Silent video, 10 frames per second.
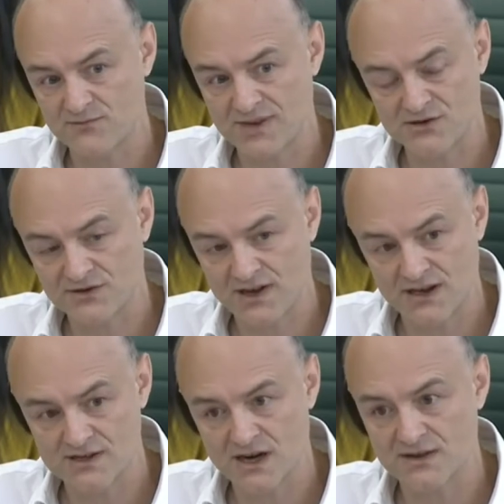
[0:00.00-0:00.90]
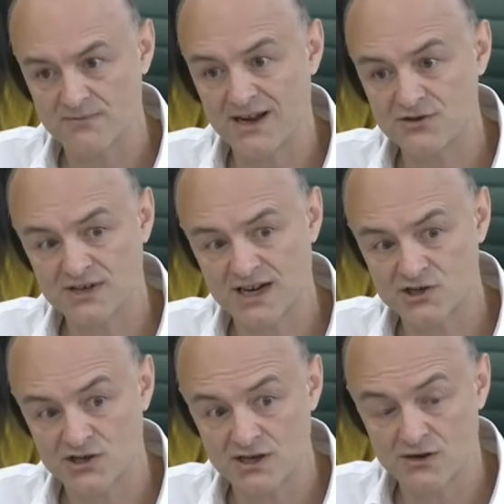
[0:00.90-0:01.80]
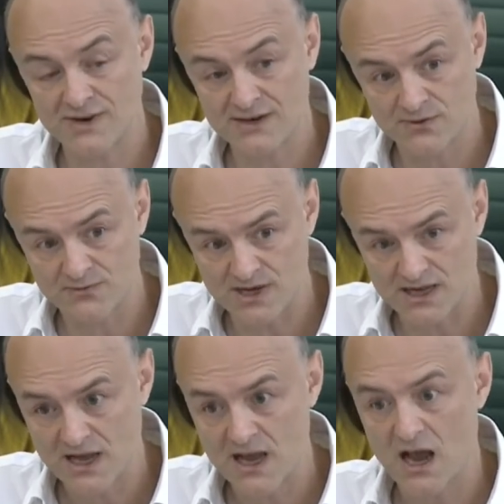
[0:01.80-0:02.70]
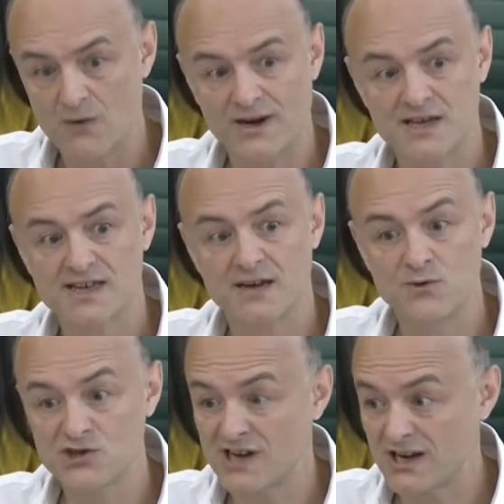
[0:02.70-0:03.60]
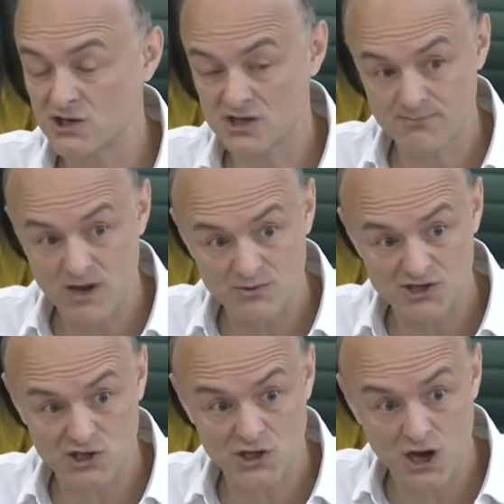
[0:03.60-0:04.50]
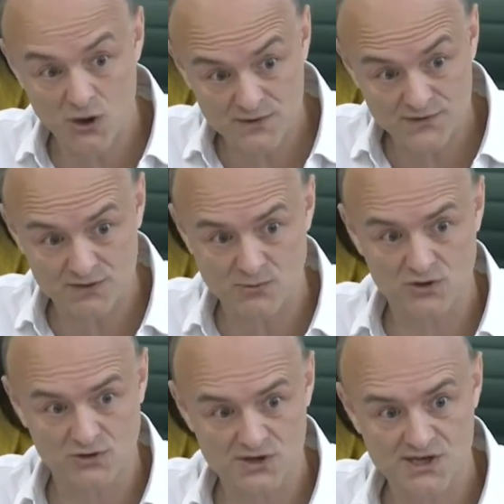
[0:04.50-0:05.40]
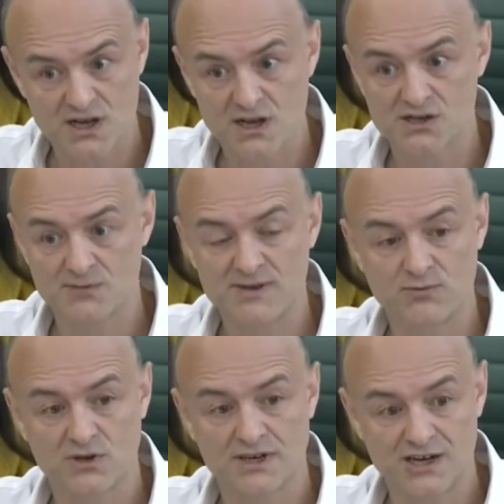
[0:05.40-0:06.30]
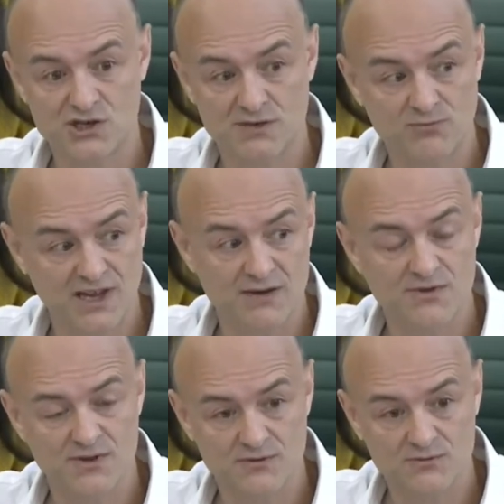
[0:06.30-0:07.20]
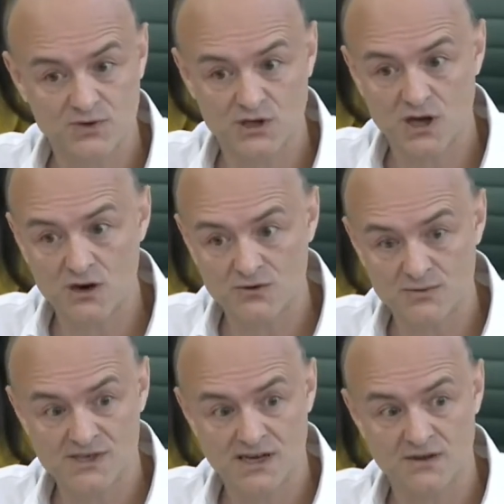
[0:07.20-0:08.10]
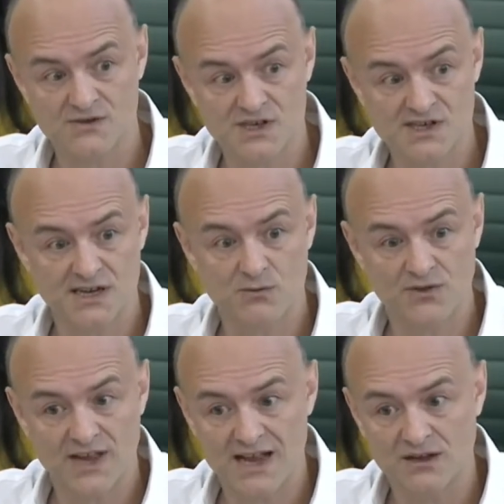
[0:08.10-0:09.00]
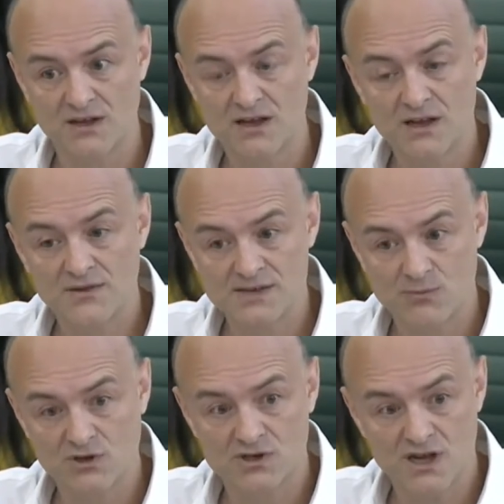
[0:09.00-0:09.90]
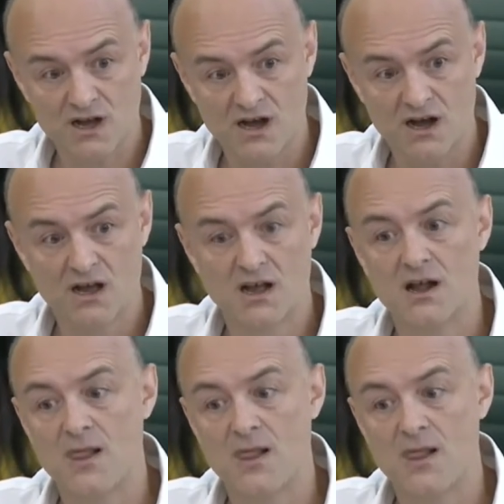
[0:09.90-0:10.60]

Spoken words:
from Patrick Vallance either. Patrick actually agreed with me. And when I said we should just publish the code for the models so people can actually play with the code themselves and see what the hell these models are,